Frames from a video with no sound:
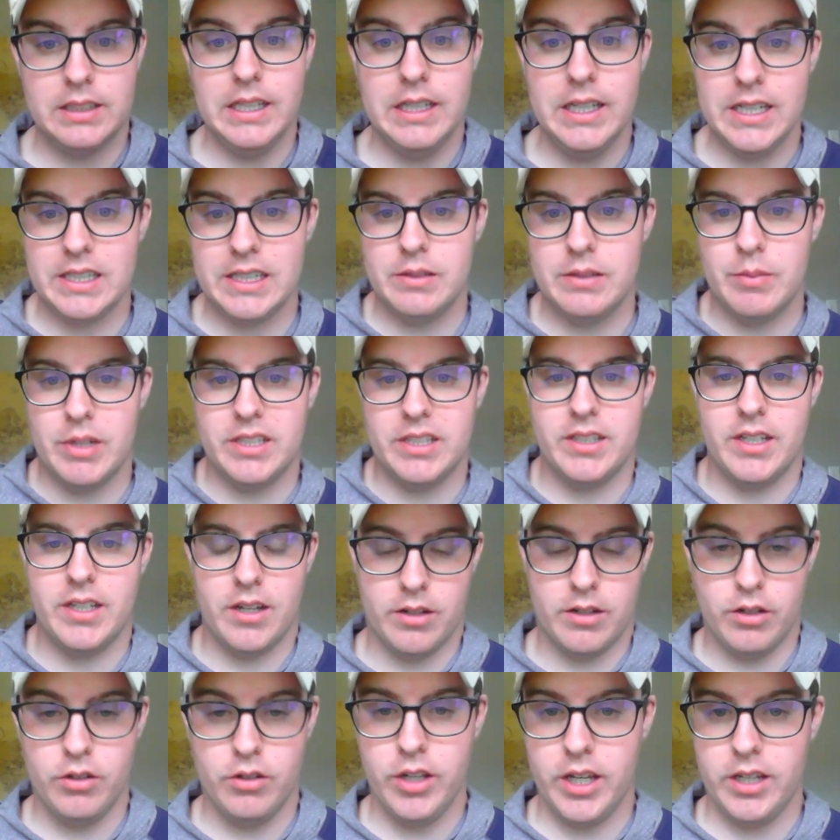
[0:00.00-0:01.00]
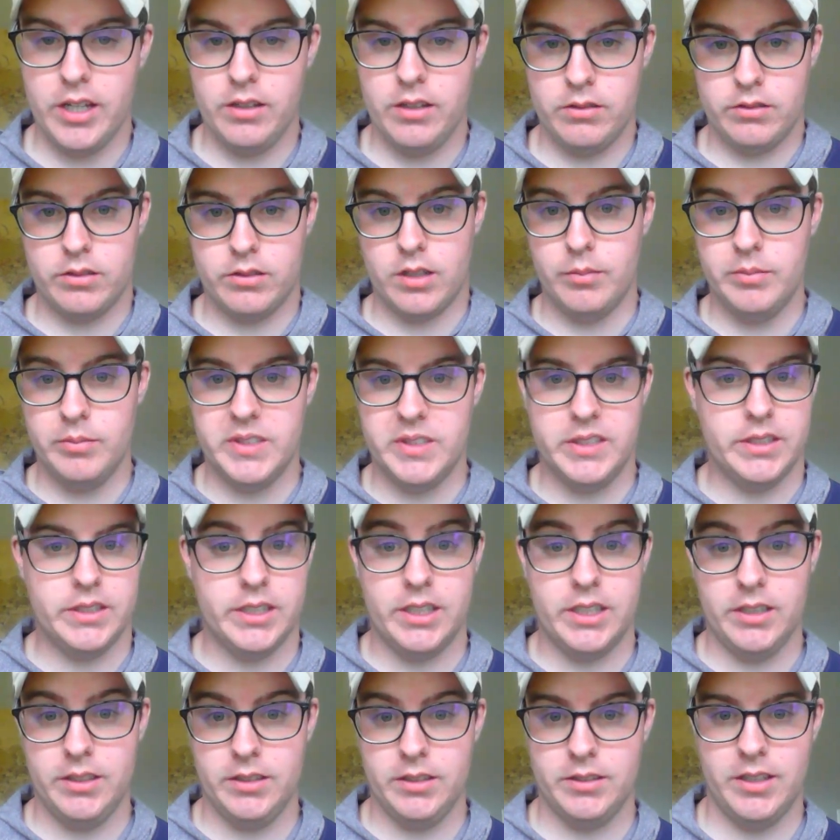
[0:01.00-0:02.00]
Yeah, you might say, "Okay, I'm
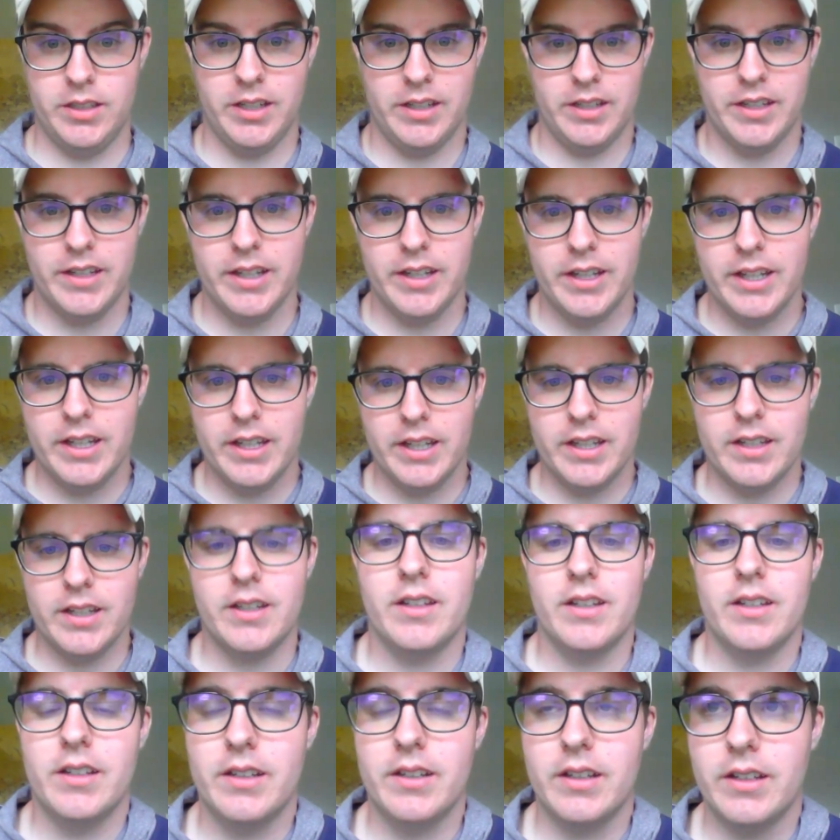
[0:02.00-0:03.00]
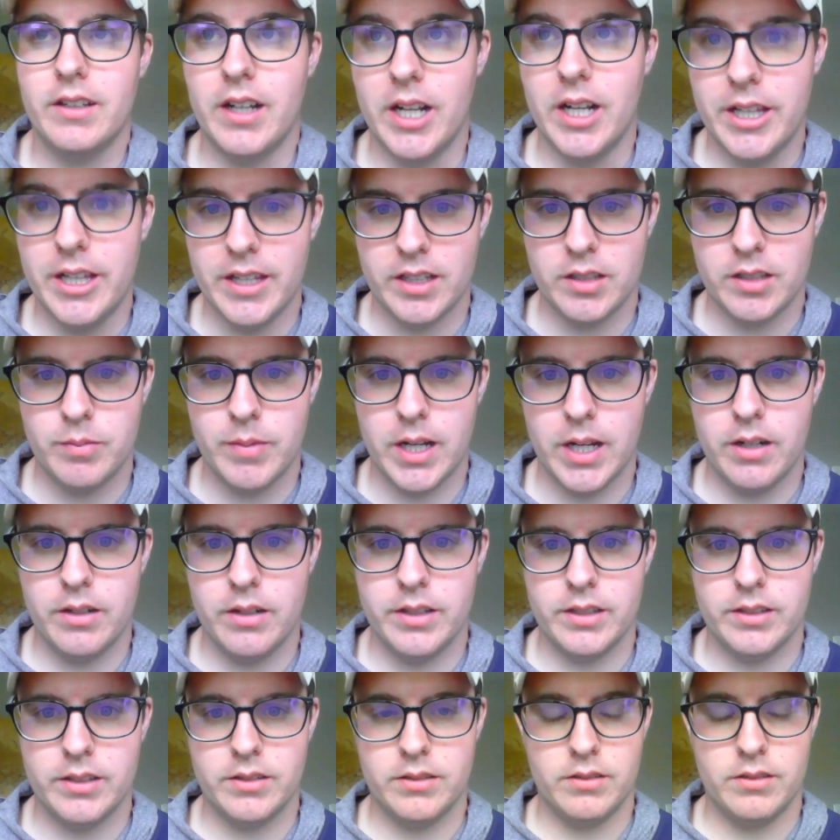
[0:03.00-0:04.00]
listening." Anything's
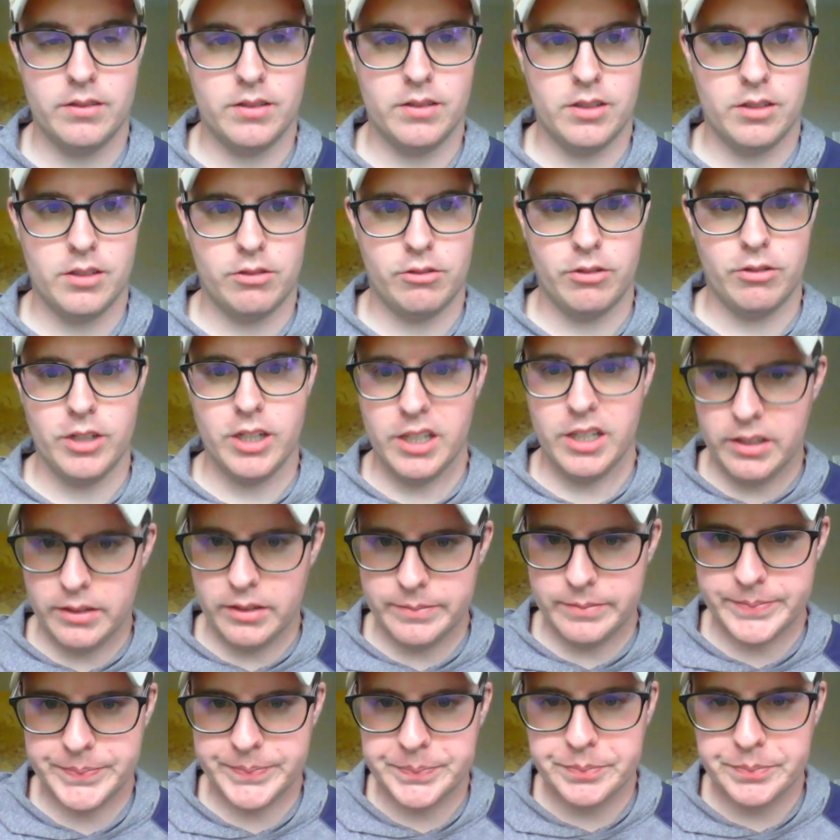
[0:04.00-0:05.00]
better than the street.